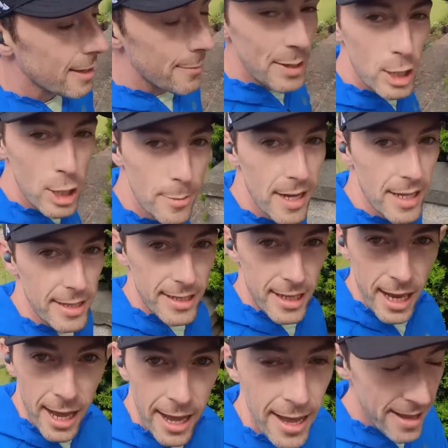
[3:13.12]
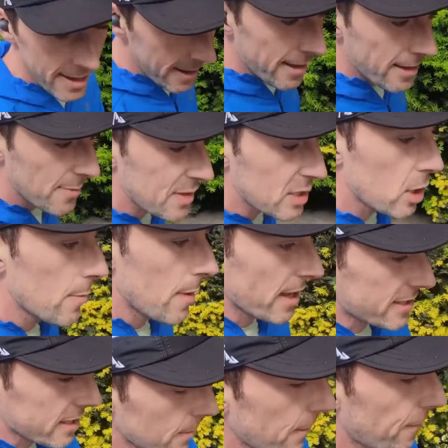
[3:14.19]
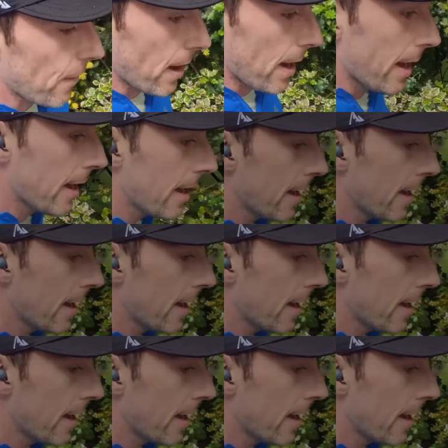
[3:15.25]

Give me two months. Give me two months, I'll be fit.